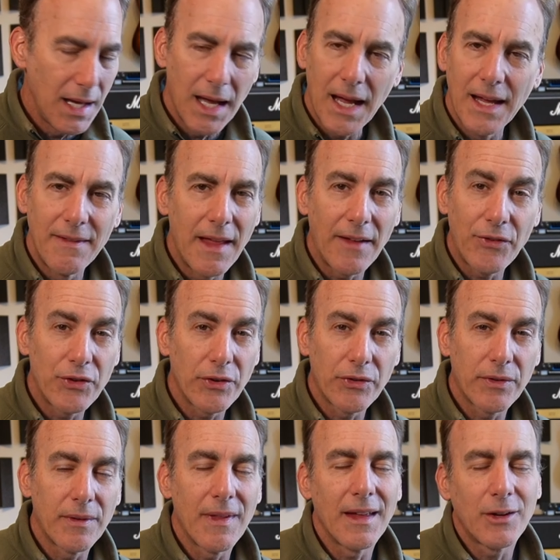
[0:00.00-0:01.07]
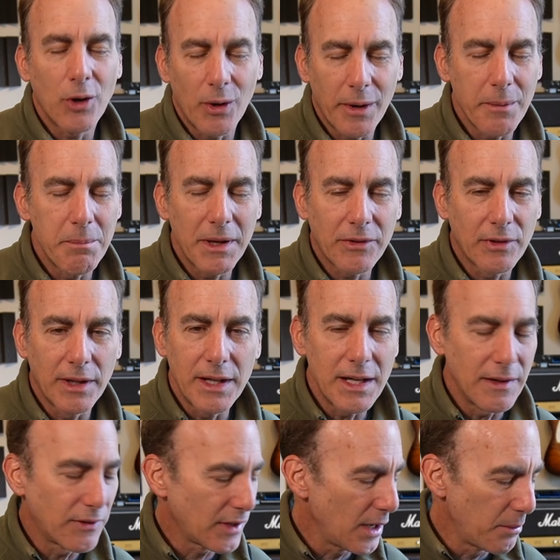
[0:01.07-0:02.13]
And that's just, they'd call it a
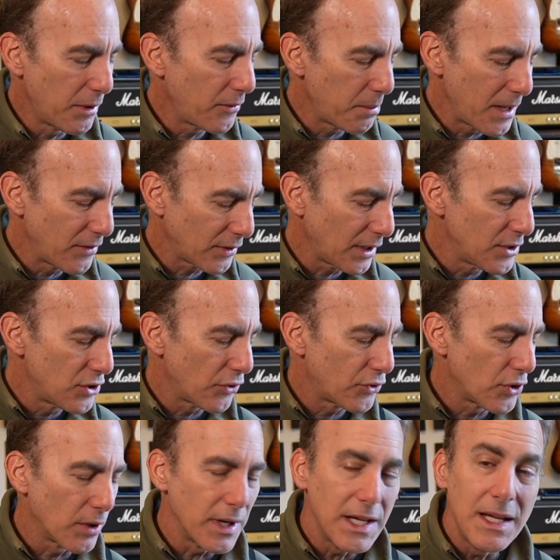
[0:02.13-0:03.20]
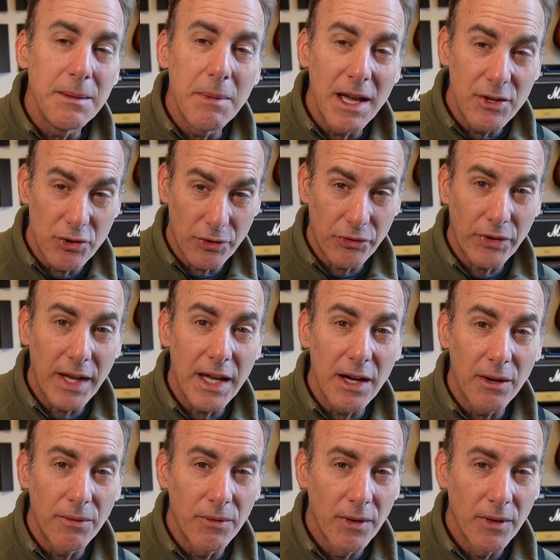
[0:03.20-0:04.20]
Mixolydian scale, but it's basically just your E major scale.